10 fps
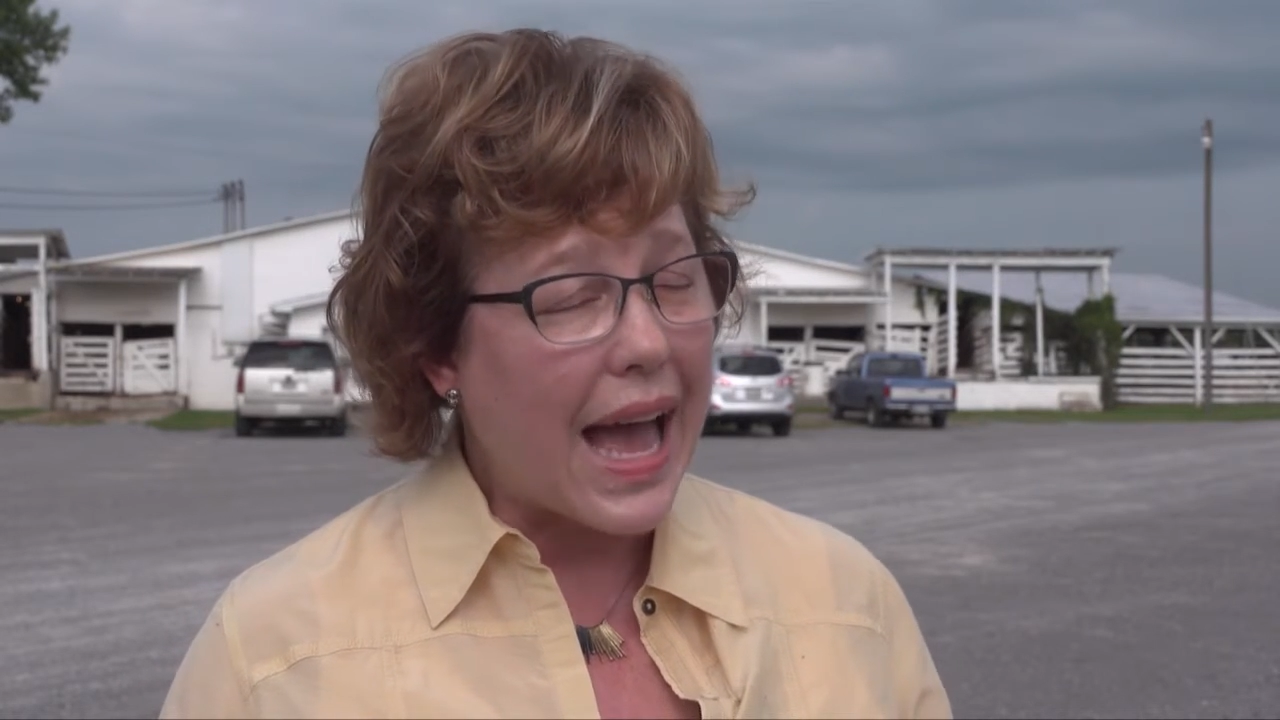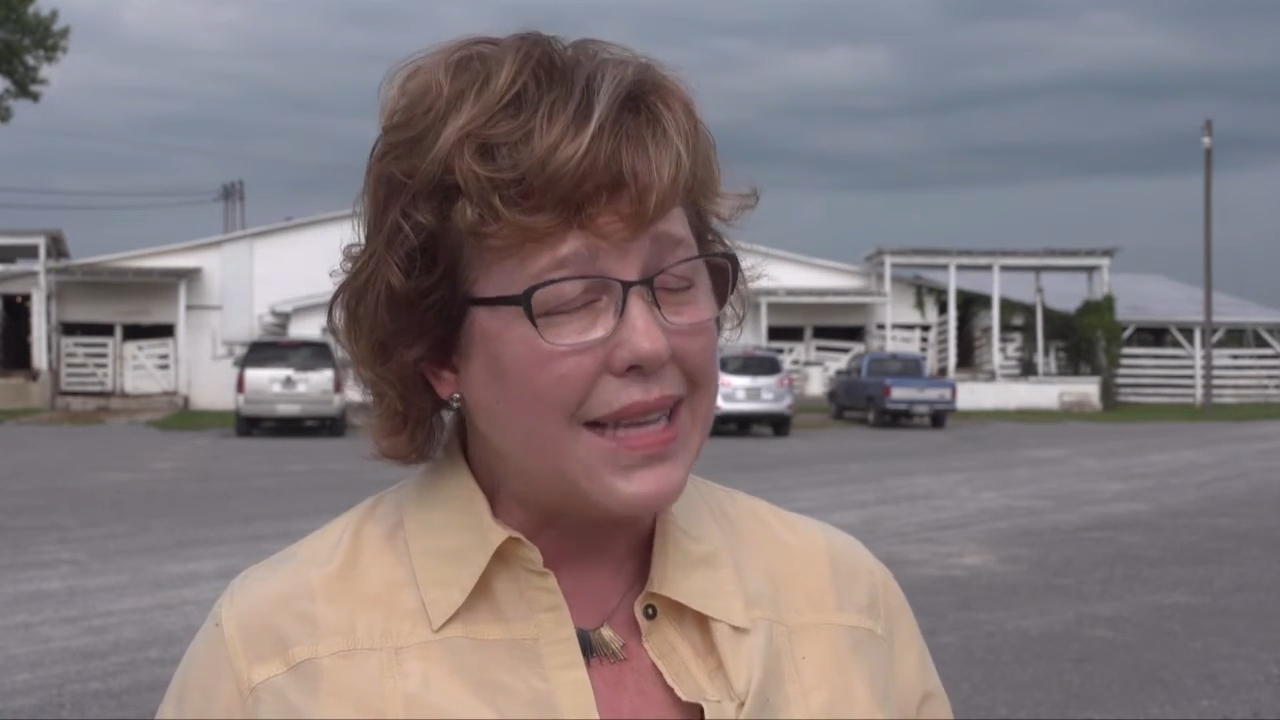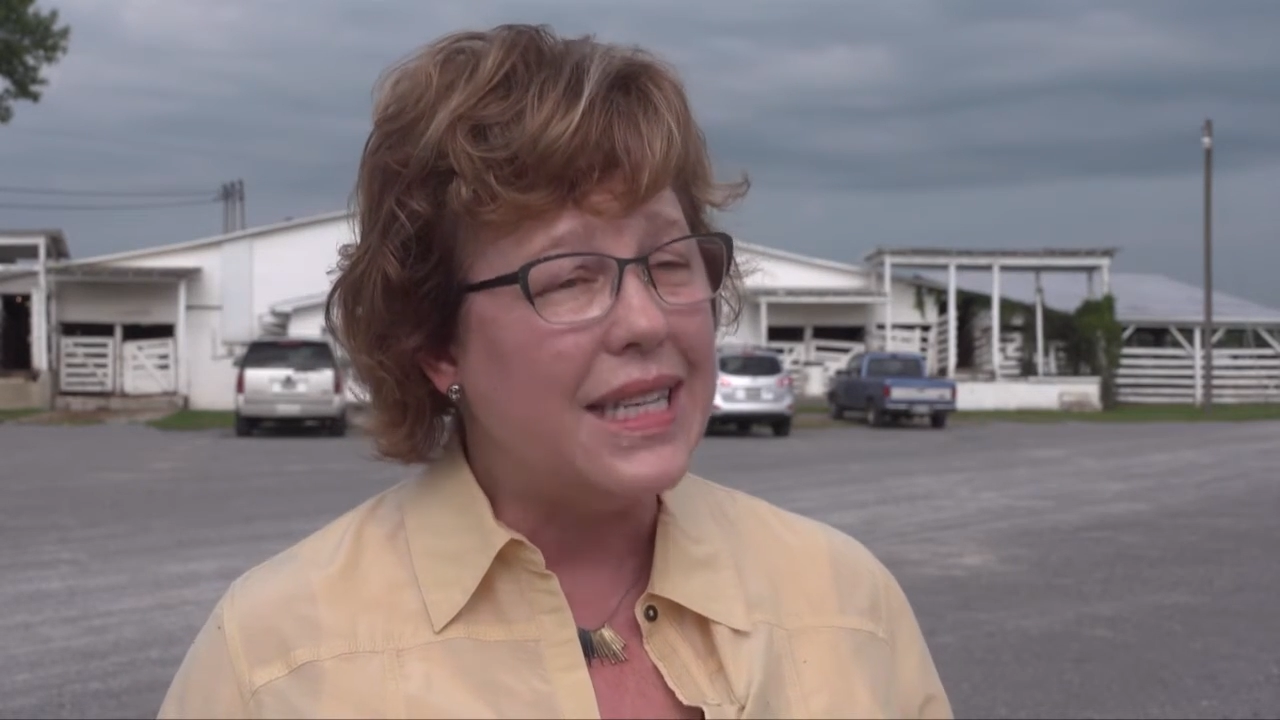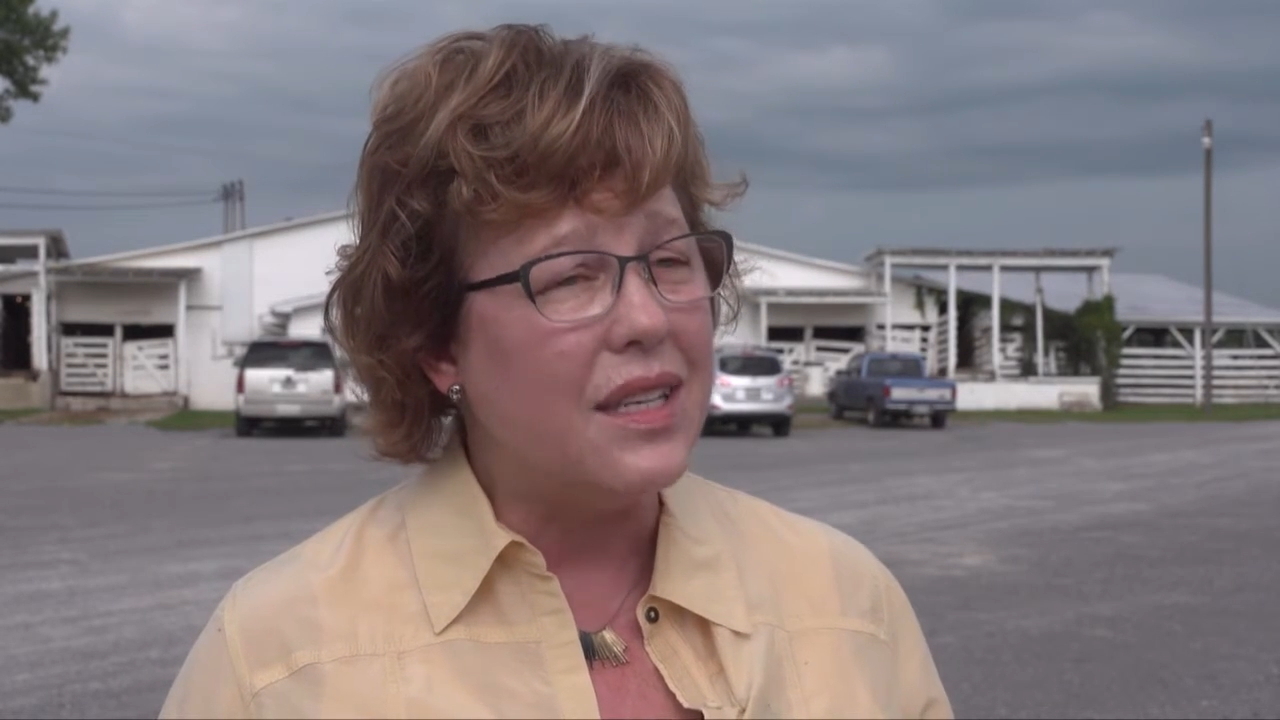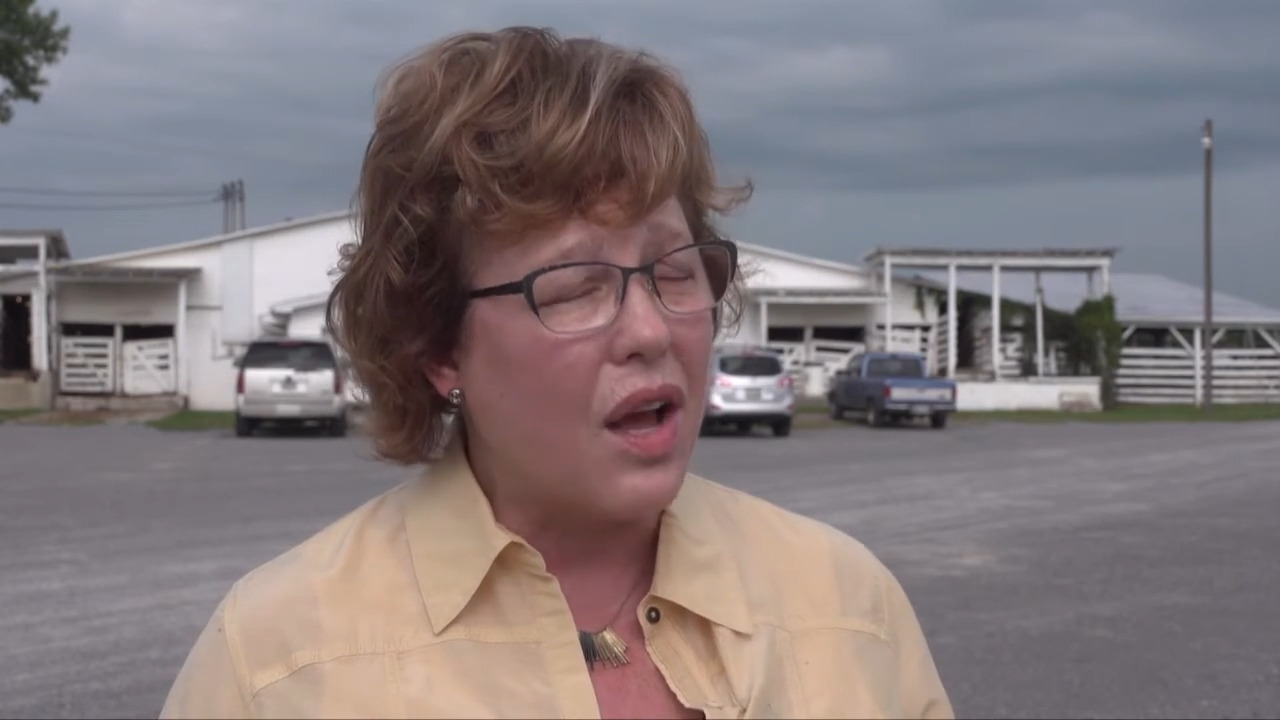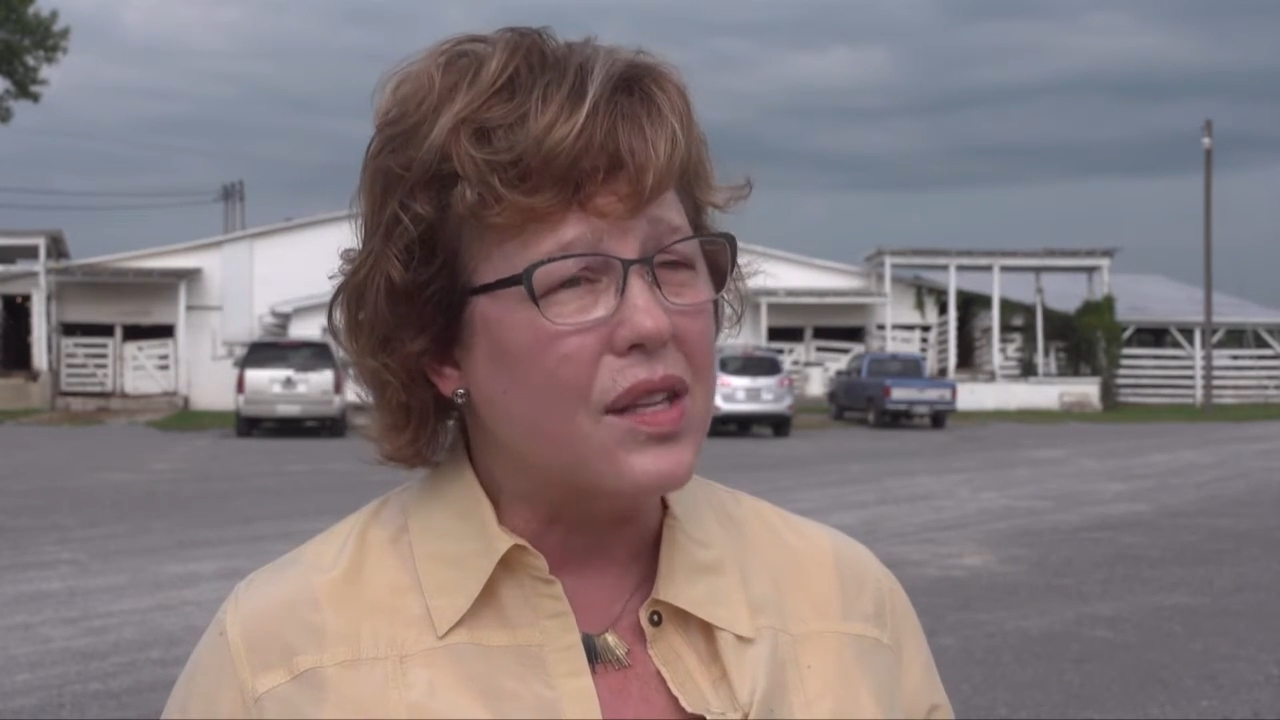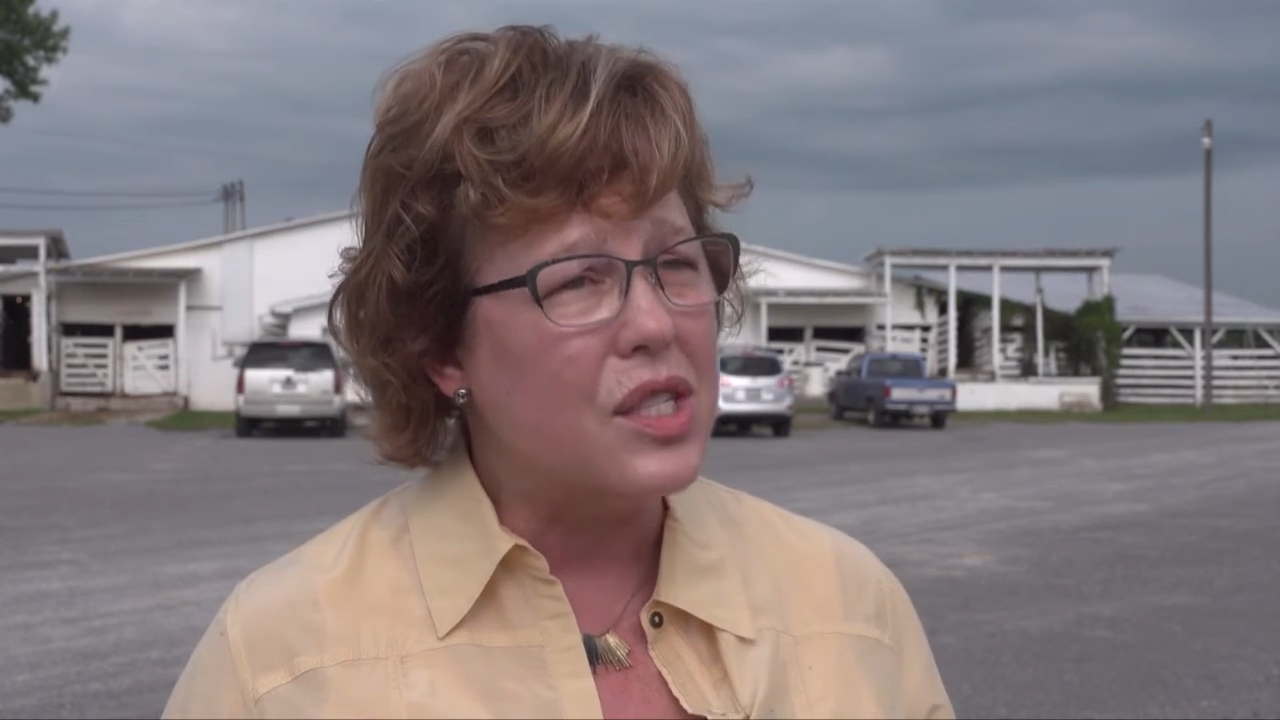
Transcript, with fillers: I did not